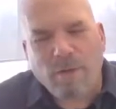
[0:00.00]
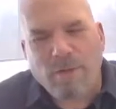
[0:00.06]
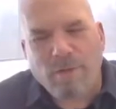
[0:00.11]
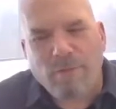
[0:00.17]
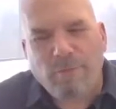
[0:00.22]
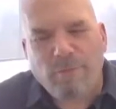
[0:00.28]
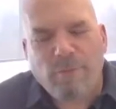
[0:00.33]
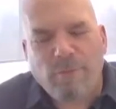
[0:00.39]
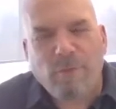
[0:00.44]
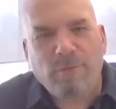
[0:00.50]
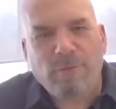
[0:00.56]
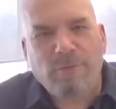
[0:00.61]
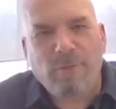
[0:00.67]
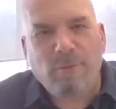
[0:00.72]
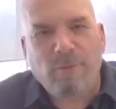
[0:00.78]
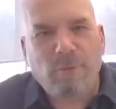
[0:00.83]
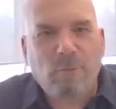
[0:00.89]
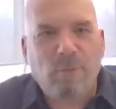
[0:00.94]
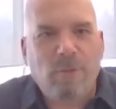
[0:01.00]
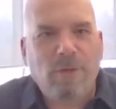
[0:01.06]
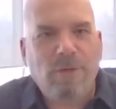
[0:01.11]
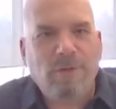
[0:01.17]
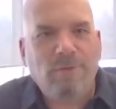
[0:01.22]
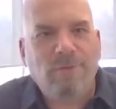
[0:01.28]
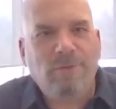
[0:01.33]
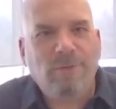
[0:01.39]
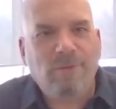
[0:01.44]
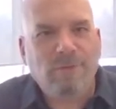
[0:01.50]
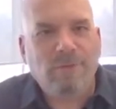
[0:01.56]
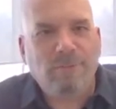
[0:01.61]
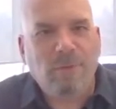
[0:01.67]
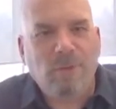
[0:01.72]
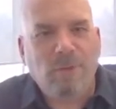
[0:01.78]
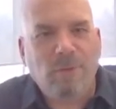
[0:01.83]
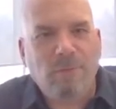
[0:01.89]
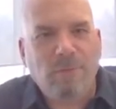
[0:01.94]
the folks that we wanted to,
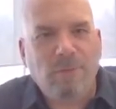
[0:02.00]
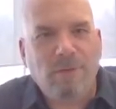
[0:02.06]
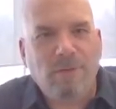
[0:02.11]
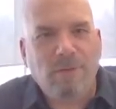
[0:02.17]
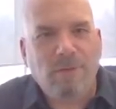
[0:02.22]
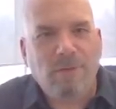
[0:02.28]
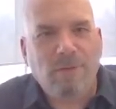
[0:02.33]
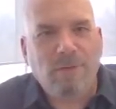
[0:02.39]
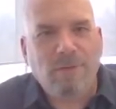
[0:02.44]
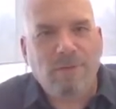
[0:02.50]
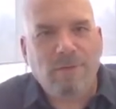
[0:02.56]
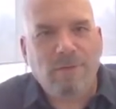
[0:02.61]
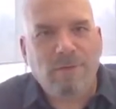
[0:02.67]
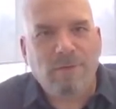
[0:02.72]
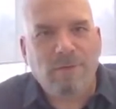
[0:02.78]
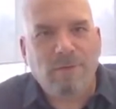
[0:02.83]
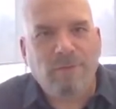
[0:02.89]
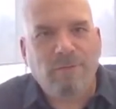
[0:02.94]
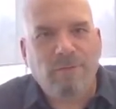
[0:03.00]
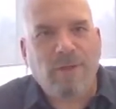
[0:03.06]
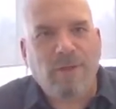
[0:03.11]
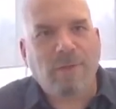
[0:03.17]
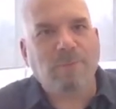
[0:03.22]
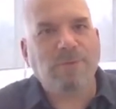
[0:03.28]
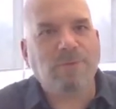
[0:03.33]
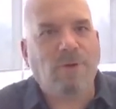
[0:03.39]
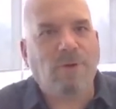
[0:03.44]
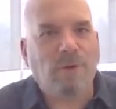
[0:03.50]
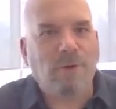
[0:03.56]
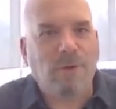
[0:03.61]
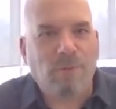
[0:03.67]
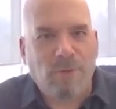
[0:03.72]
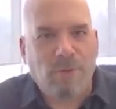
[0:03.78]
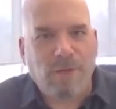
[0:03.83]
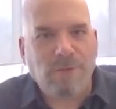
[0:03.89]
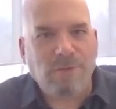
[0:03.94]
develop a stronger
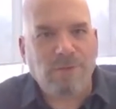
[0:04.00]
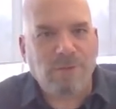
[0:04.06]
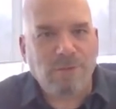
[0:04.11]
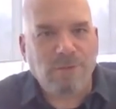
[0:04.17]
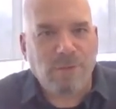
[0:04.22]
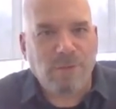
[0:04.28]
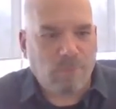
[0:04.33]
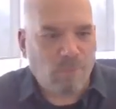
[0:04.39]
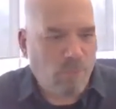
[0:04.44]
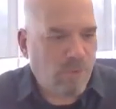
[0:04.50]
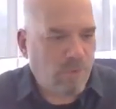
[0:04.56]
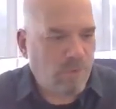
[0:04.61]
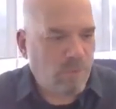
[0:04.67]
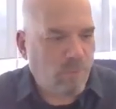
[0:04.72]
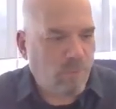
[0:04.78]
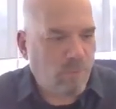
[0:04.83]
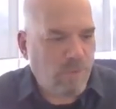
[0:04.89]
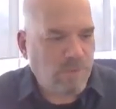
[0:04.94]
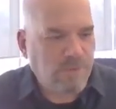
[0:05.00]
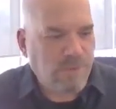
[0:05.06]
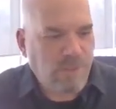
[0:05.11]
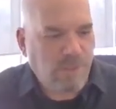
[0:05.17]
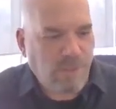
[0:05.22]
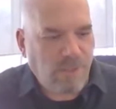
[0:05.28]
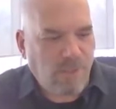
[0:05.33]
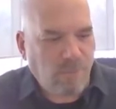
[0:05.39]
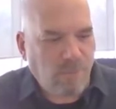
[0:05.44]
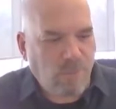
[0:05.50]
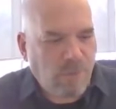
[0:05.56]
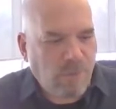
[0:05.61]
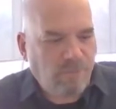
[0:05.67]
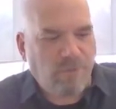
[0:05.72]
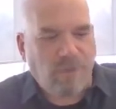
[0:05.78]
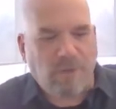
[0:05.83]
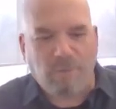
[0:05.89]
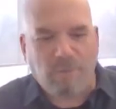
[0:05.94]
relationship with was the Community
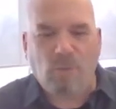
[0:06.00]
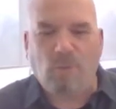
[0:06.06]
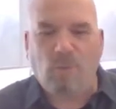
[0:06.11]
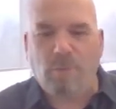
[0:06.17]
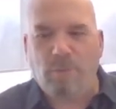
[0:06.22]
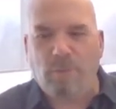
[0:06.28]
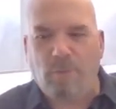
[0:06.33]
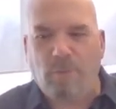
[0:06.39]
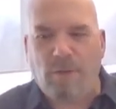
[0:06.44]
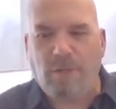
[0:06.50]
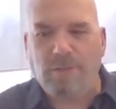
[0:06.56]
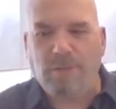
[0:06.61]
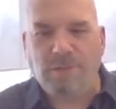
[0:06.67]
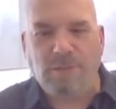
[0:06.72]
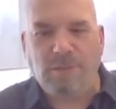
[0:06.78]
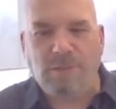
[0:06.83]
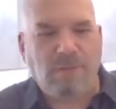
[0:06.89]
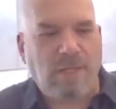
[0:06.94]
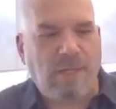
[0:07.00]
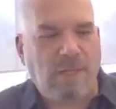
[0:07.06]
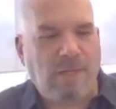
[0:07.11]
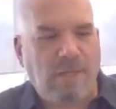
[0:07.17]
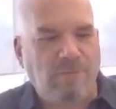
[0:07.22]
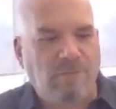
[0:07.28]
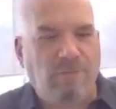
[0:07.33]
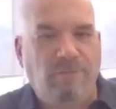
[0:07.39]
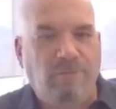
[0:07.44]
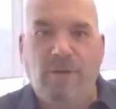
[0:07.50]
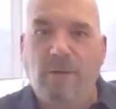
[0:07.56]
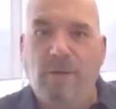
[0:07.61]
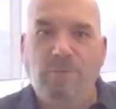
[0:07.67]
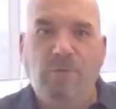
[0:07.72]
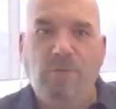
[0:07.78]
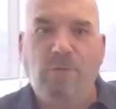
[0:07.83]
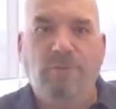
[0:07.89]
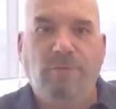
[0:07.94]
Development Corporation that has
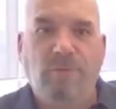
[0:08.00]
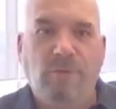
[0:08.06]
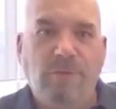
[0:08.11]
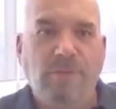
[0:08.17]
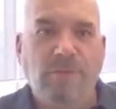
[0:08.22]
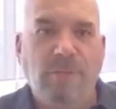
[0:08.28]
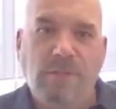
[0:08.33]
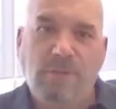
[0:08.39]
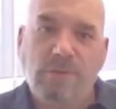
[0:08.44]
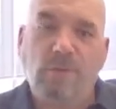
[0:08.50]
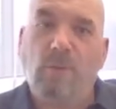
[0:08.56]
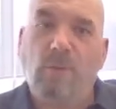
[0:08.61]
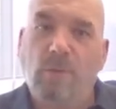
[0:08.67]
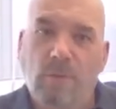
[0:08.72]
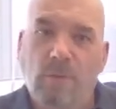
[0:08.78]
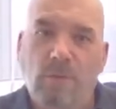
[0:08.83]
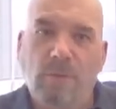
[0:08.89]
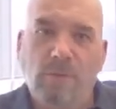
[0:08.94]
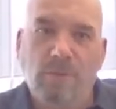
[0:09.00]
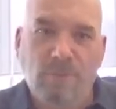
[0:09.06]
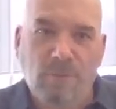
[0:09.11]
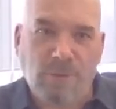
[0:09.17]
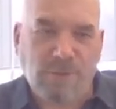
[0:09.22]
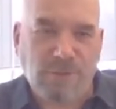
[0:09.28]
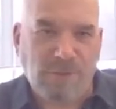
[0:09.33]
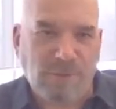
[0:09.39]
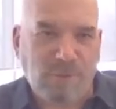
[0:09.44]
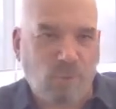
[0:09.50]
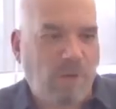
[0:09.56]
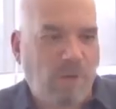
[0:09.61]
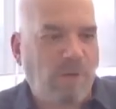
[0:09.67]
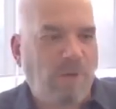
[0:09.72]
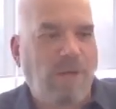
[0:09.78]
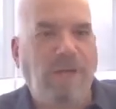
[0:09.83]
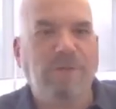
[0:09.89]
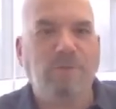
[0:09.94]
developed University Circle, which is where
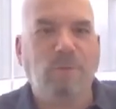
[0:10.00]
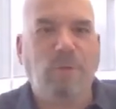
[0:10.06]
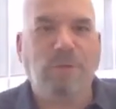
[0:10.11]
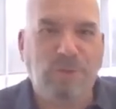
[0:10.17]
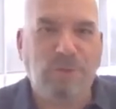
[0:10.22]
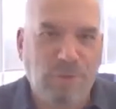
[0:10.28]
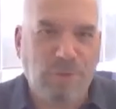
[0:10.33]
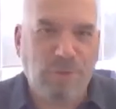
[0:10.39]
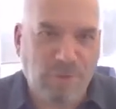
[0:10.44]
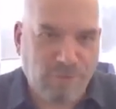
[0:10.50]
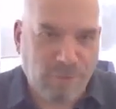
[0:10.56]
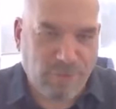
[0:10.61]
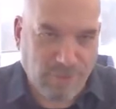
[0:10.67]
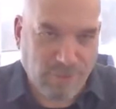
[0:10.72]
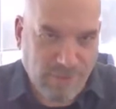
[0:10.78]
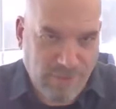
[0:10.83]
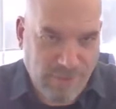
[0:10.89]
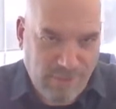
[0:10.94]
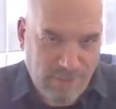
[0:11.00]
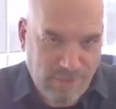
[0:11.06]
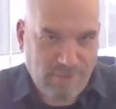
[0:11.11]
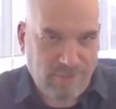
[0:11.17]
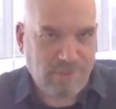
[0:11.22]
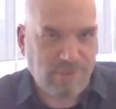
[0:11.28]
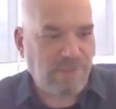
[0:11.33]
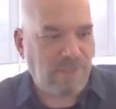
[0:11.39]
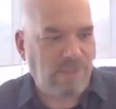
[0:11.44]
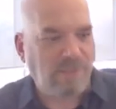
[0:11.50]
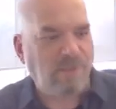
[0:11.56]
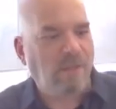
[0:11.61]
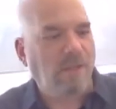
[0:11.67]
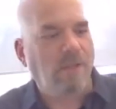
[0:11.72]
Case Western University is.